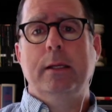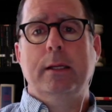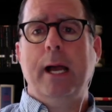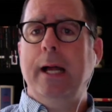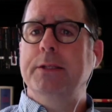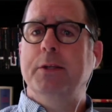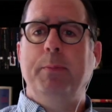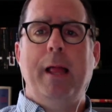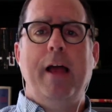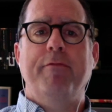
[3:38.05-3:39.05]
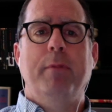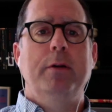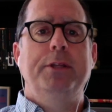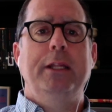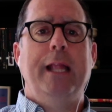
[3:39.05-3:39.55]
God's supply of
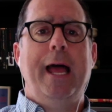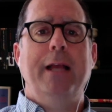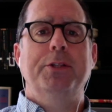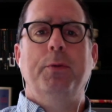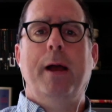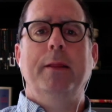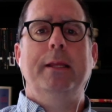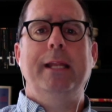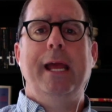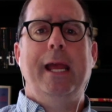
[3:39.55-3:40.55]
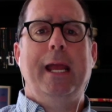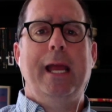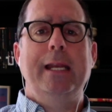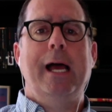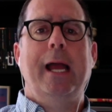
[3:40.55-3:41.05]
mercy lasts throughout the day
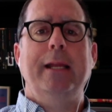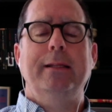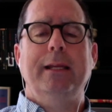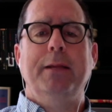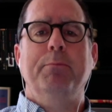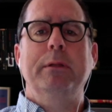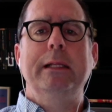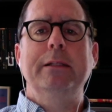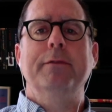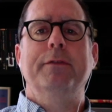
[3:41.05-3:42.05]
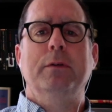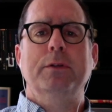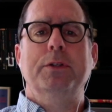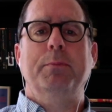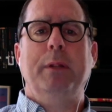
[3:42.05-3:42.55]
and night in plentiful
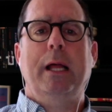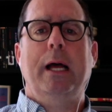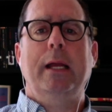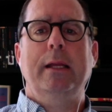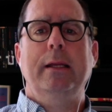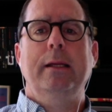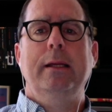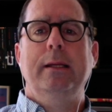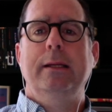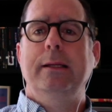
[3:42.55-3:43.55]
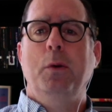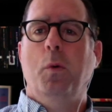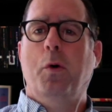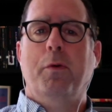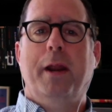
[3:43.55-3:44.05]
supply. You
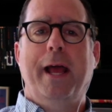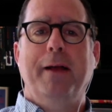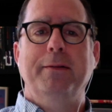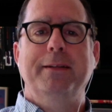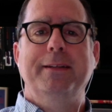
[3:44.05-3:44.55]
won't run out.